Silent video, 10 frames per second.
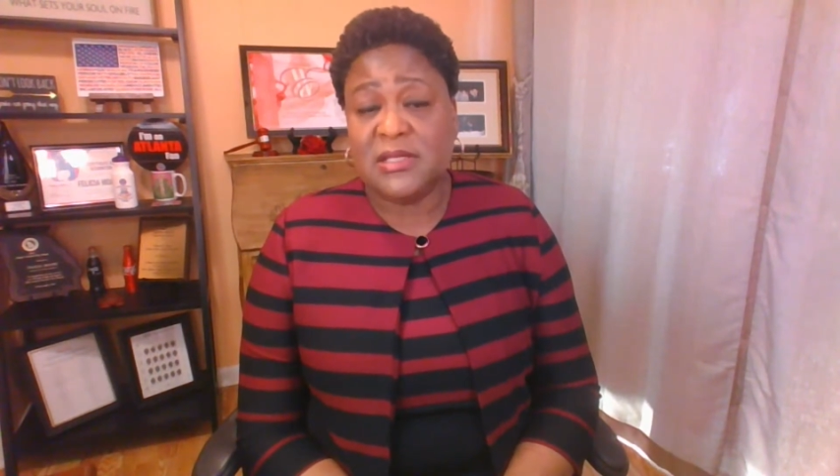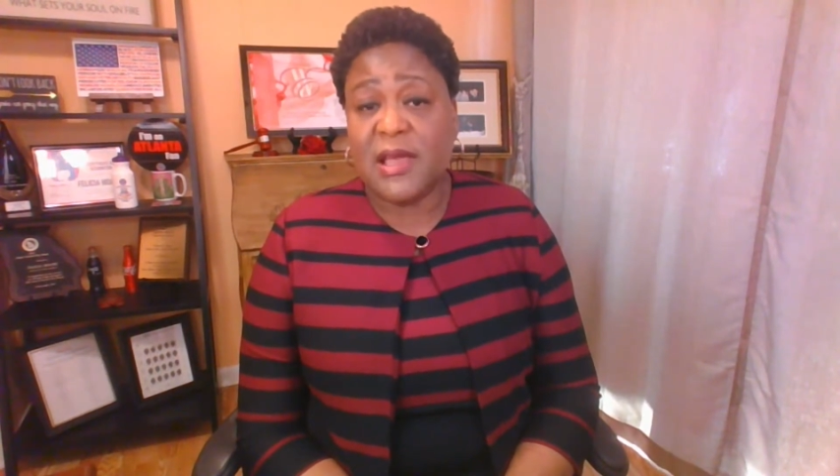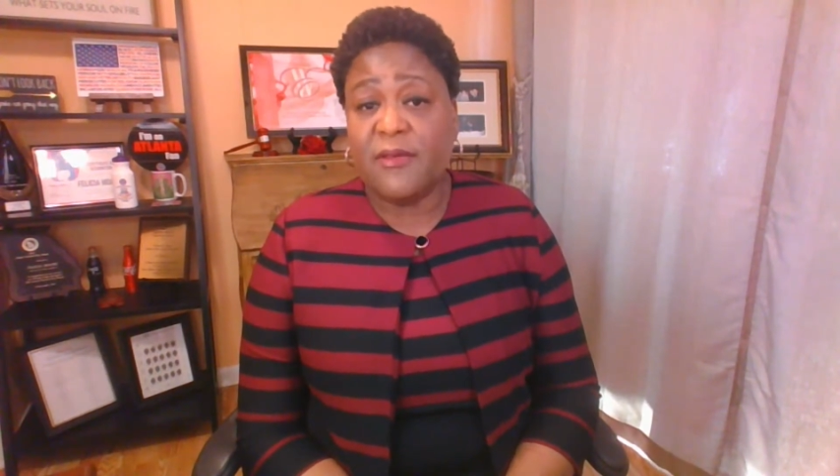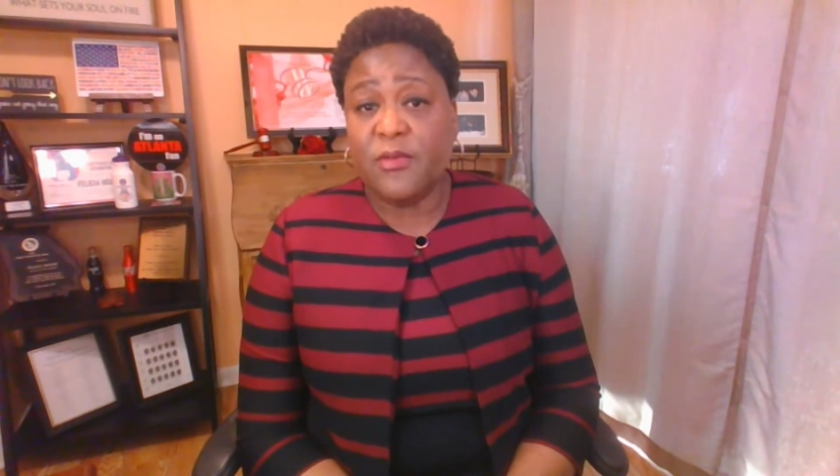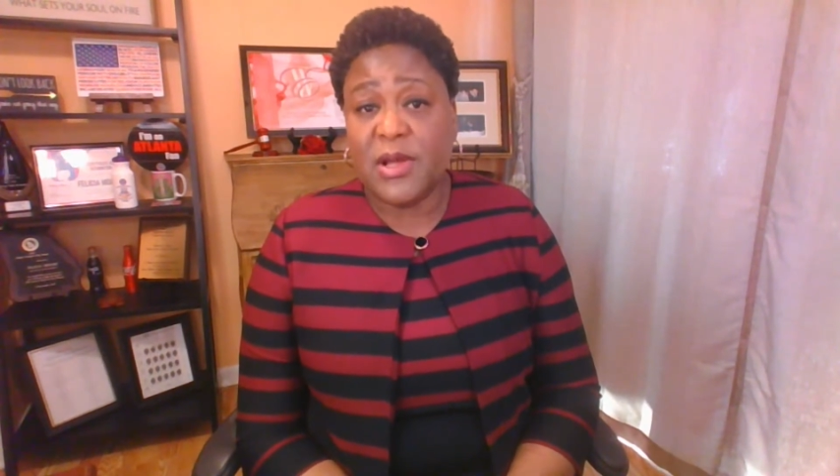
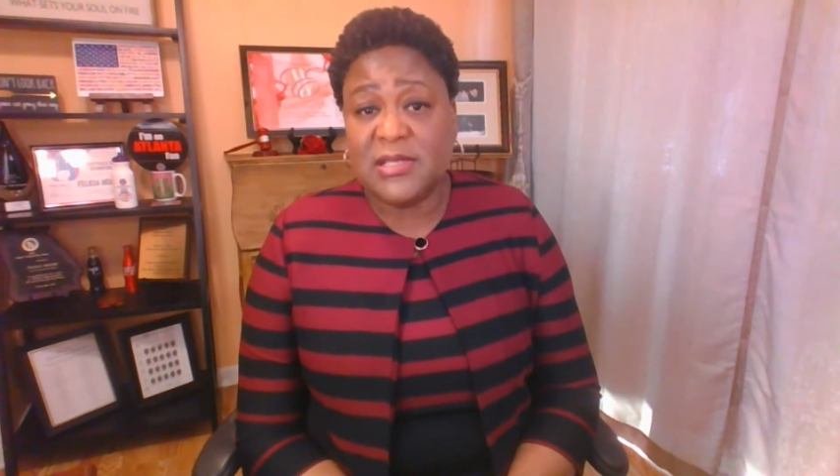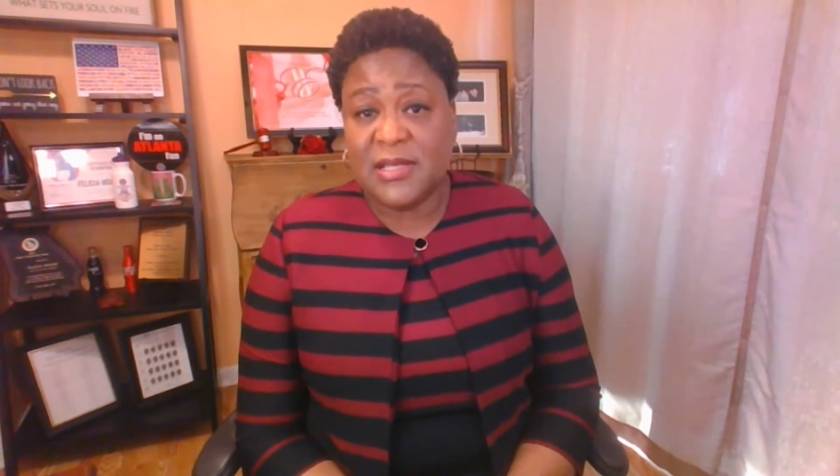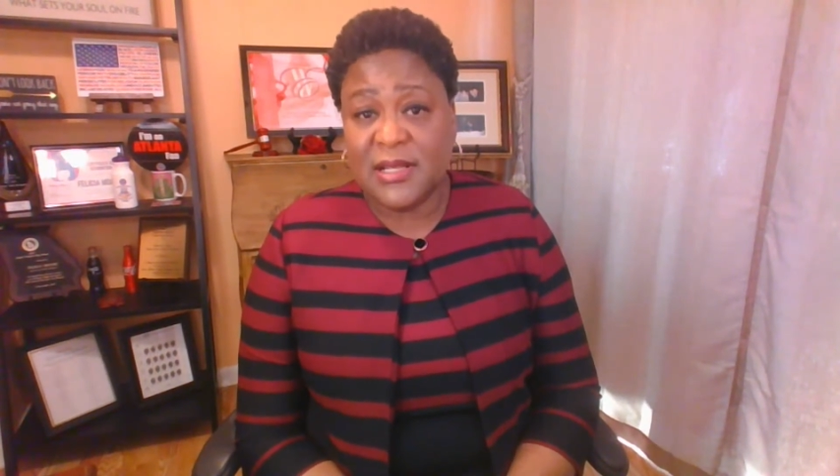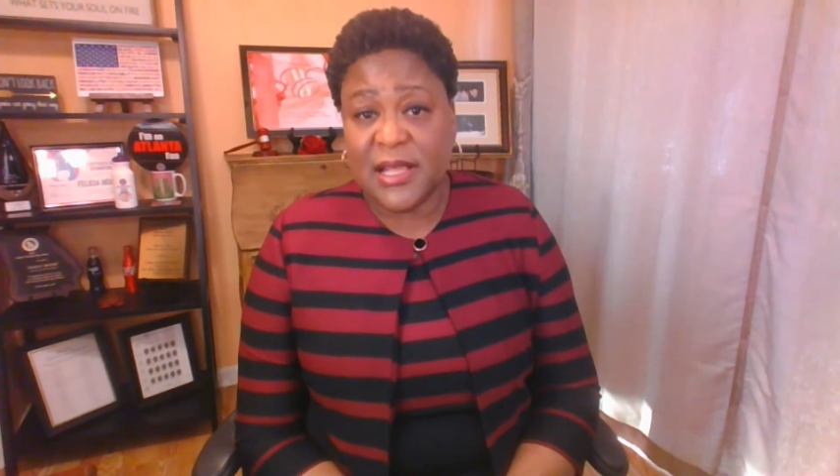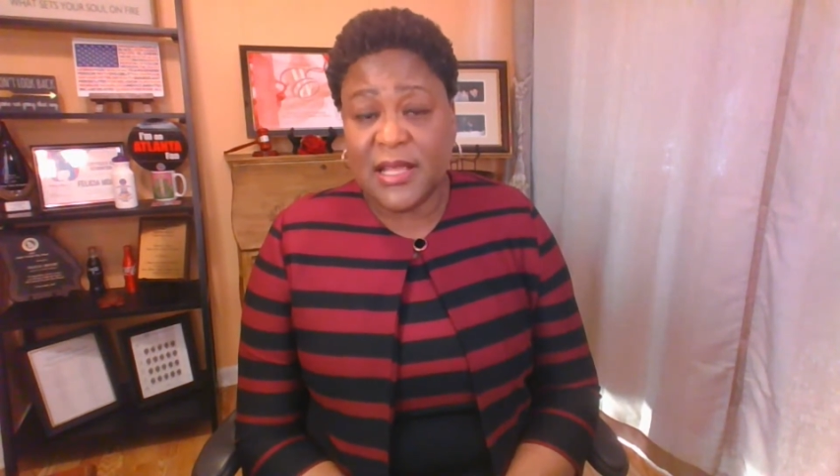
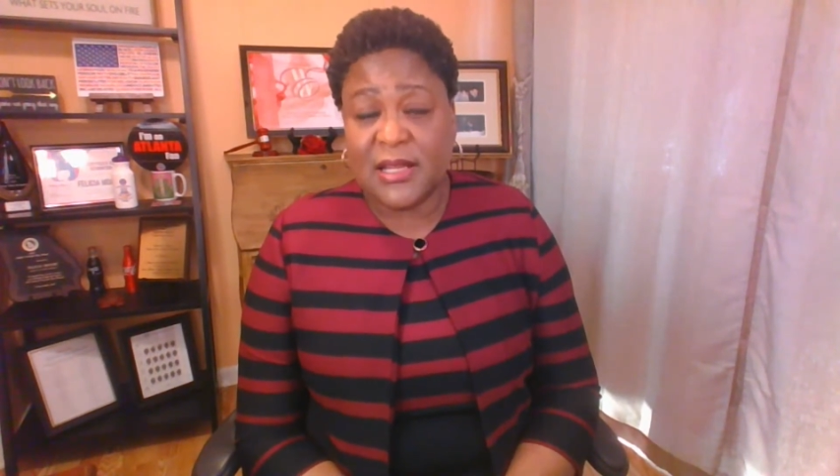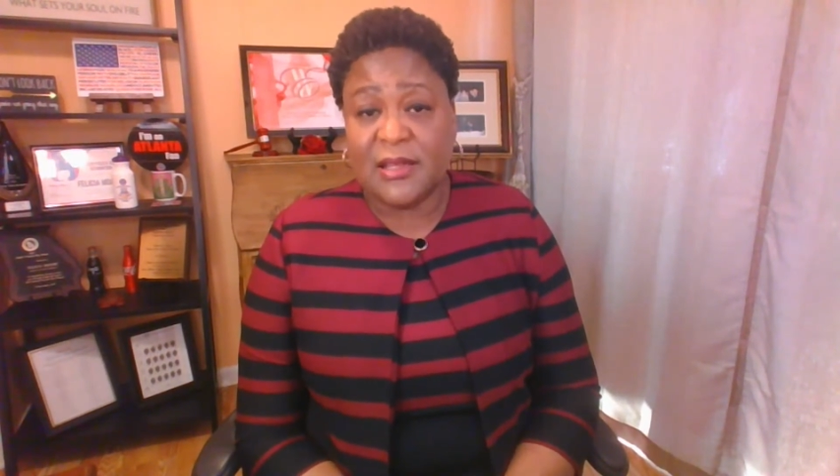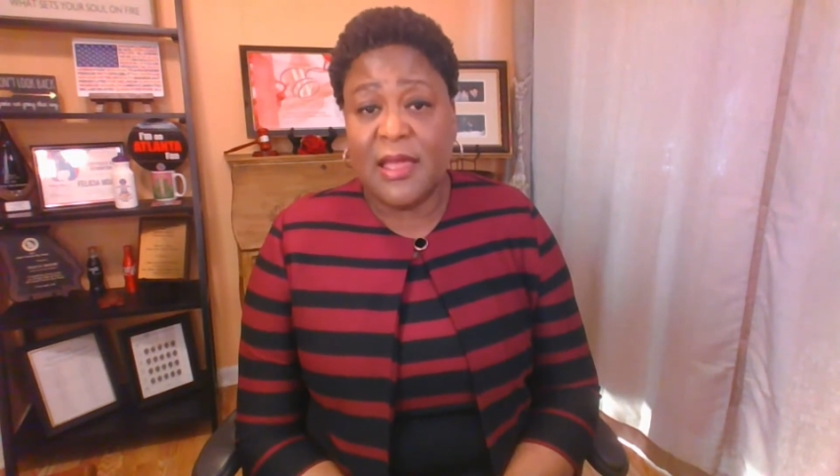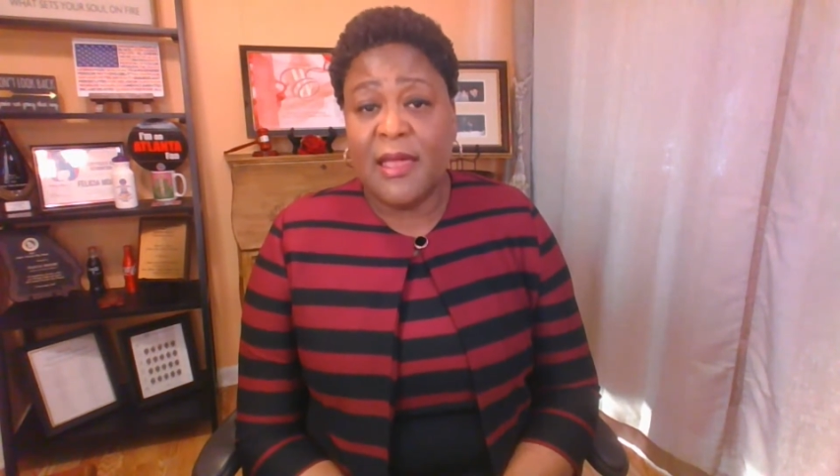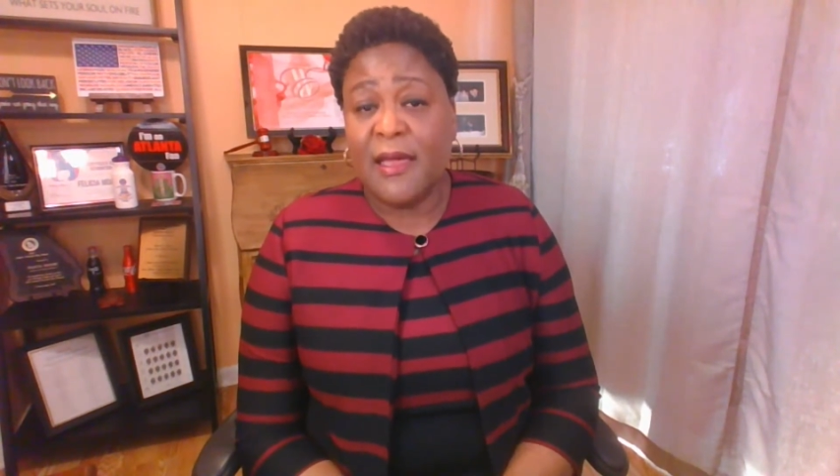Southwest
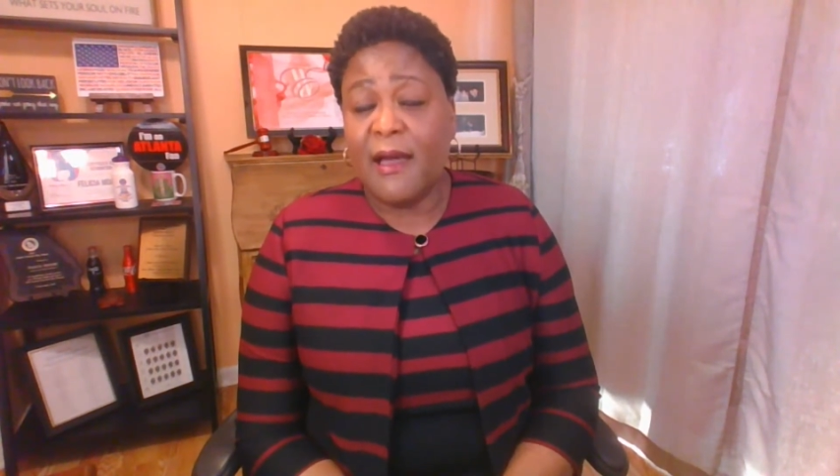Atlanta,